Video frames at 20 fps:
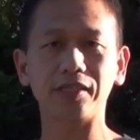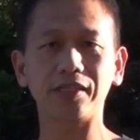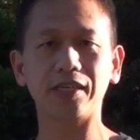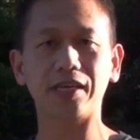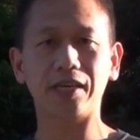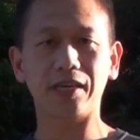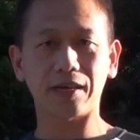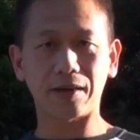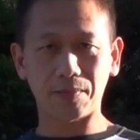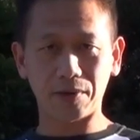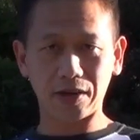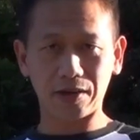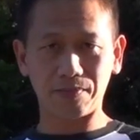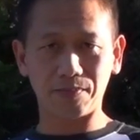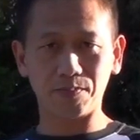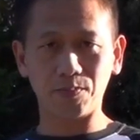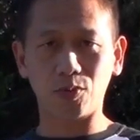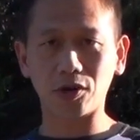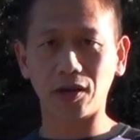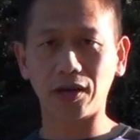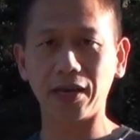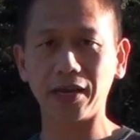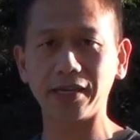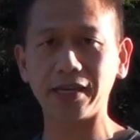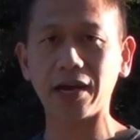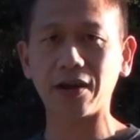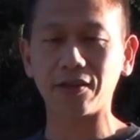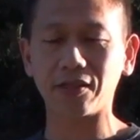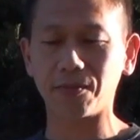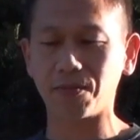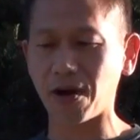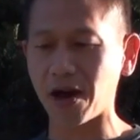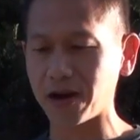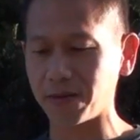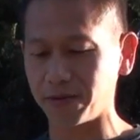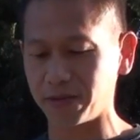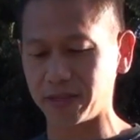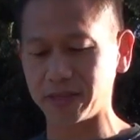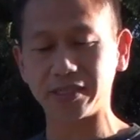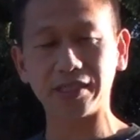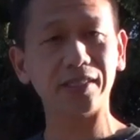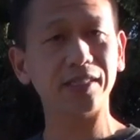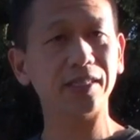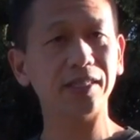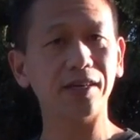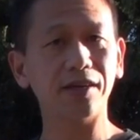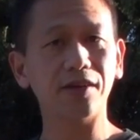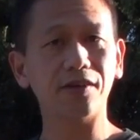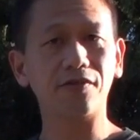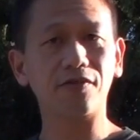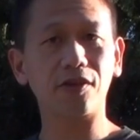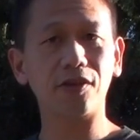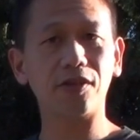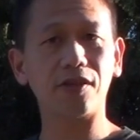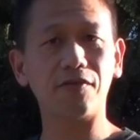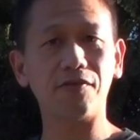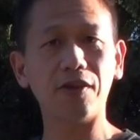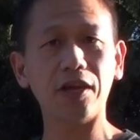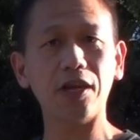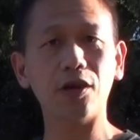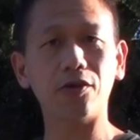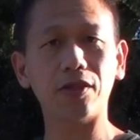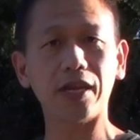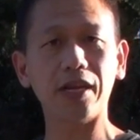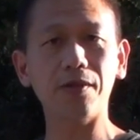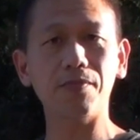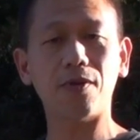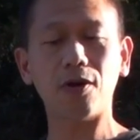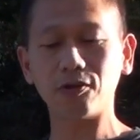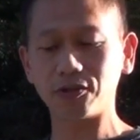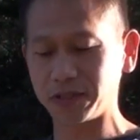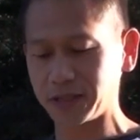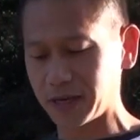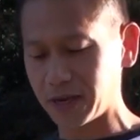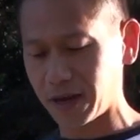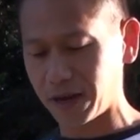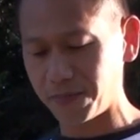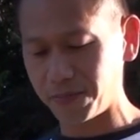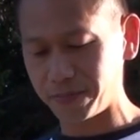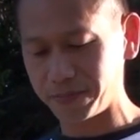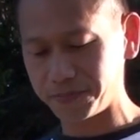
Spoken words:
and I'm going to put a link down at the bottom of this for the video that he posted up